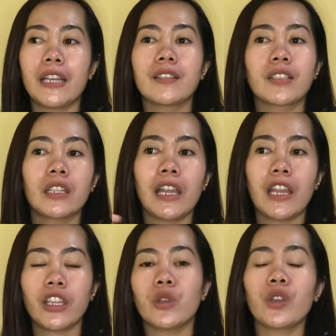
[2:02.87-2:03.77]
answer
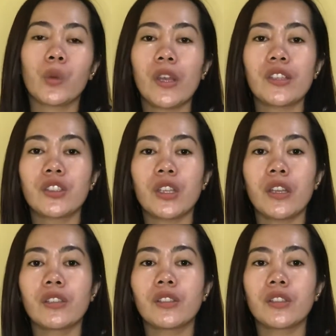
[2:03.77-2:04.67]
like your
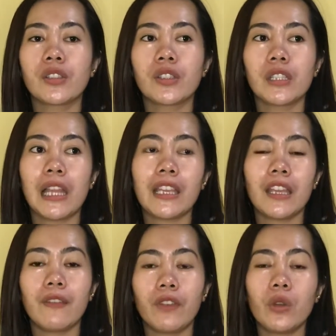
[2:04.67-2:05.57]
questions, like
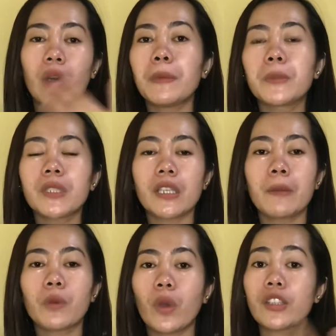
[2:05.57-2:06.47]
if you have
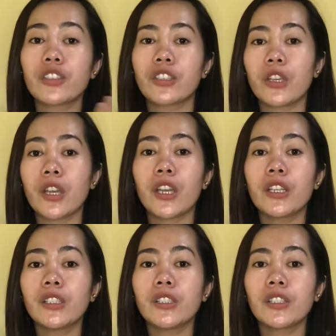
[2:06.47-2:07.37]
some
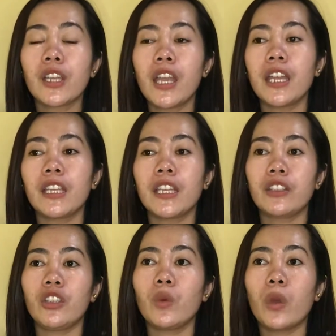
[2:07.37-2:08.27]
questions that
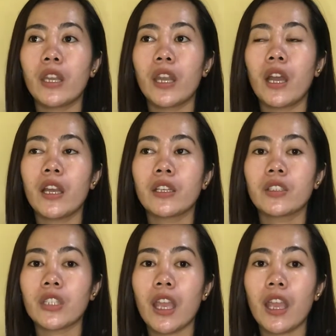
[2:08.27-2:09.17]
you wanna
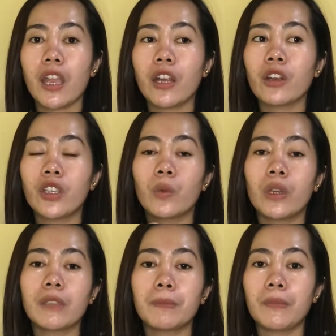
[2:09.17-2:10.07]
share or you
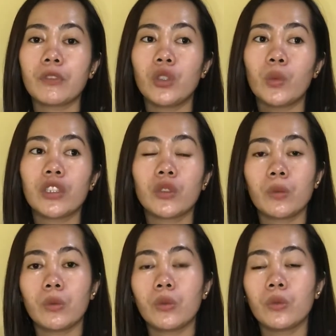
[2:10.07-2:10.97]
want
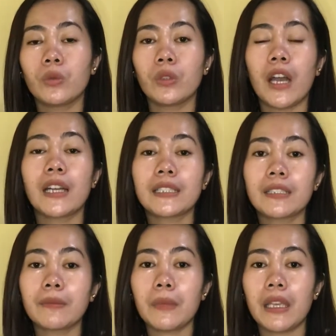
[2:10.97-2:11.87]
to
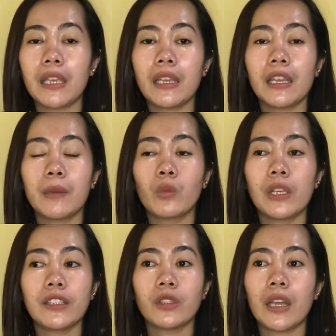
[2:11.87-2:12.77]
ask me, I'm
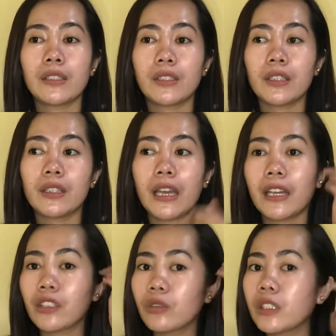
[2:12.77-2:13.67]
willing to answer
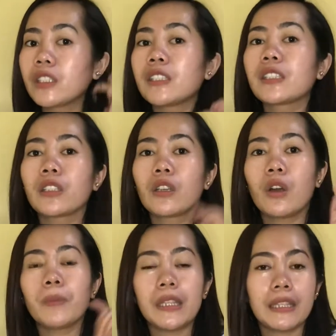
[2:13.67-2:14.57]
that. You could just
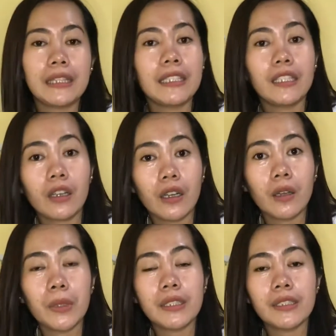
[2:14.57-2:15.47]
comment it in the
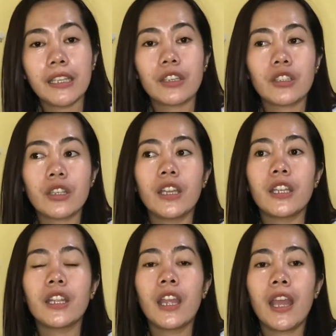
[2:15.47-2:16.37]
comment
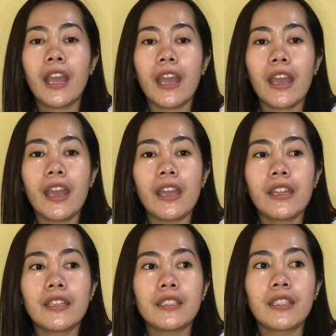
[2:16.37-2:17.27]
section.
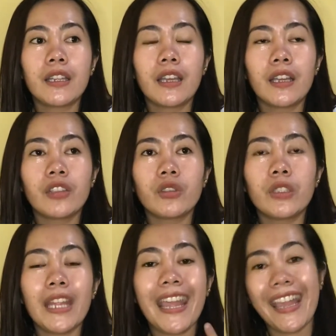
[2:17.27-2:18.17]
And
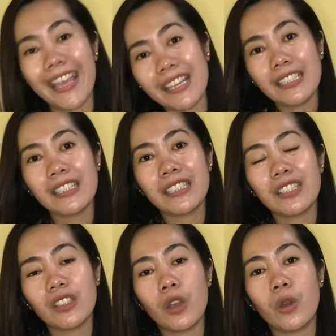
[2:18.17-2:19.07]
today,
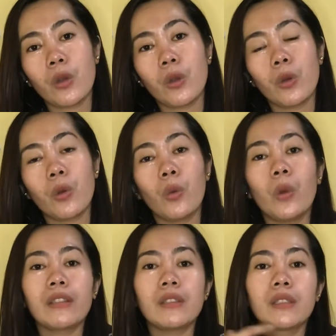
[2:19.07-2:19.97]
so
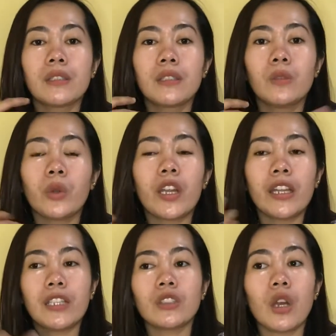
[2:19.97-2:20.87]
what we're
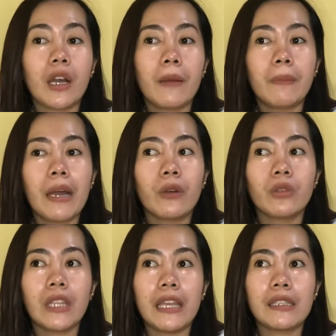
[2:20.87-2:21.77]
gonna talk
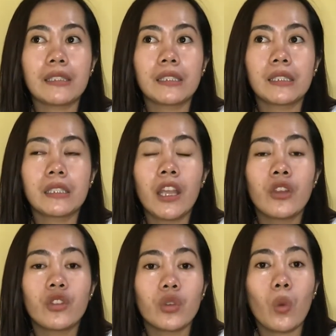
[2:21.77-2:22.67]
about is,
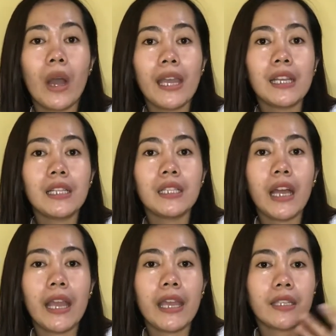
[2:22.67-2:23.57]
so while
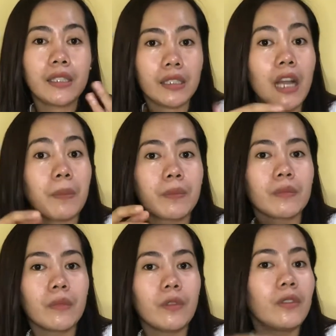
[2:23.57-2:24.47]
I stopped
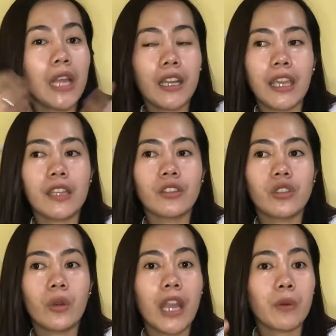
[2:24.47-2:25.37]
vlogging,
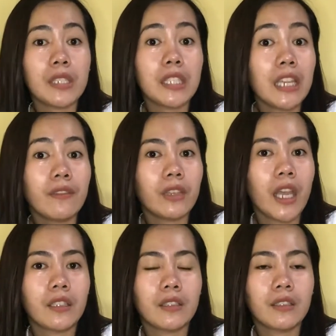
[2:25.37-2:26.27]
so I received
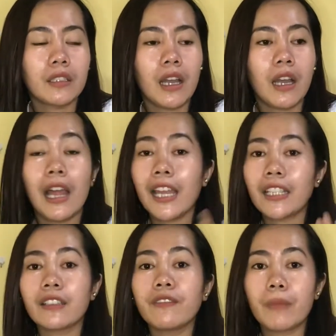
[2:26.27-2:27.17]
like a
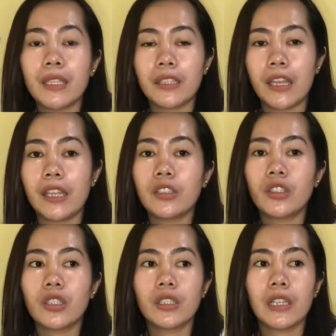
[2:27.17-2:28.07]
lot of
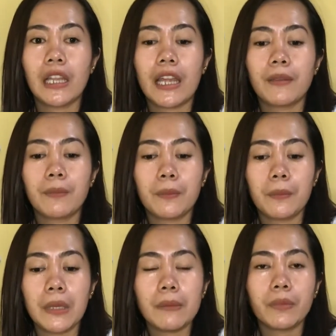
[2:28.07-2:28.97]
message, like
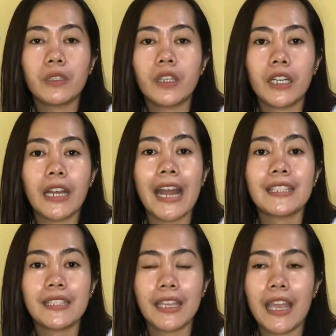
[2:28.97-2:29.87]
people are
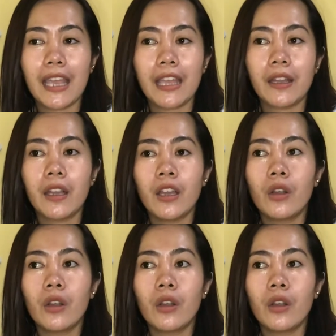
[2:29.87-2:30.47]
asking,